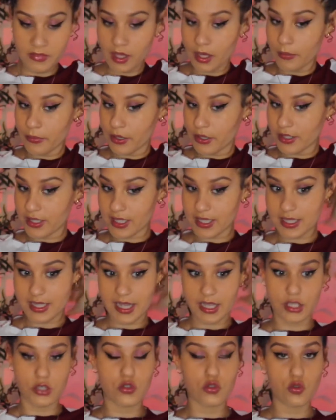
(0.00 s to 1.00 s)
Because it's
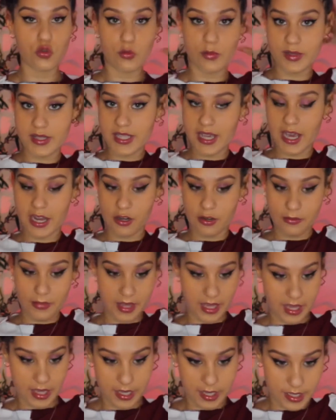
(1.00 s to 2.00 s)
like super tight on my
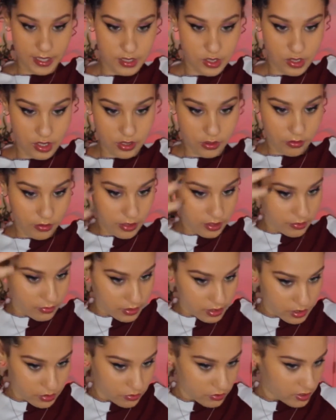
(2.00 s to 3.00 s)
head, so I don't want it to
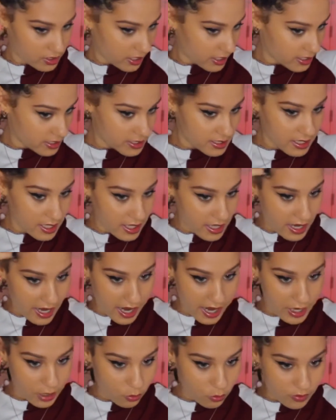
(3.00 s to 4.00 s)
be too tight.
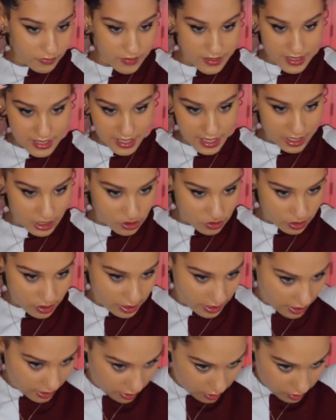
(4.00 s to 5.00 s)
And all of this extra
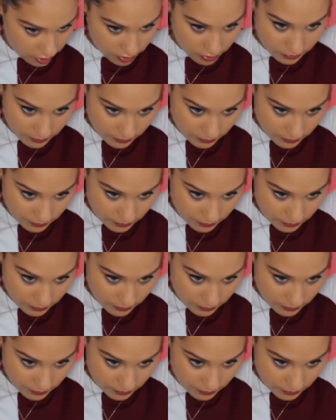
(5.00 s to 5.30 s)
hair,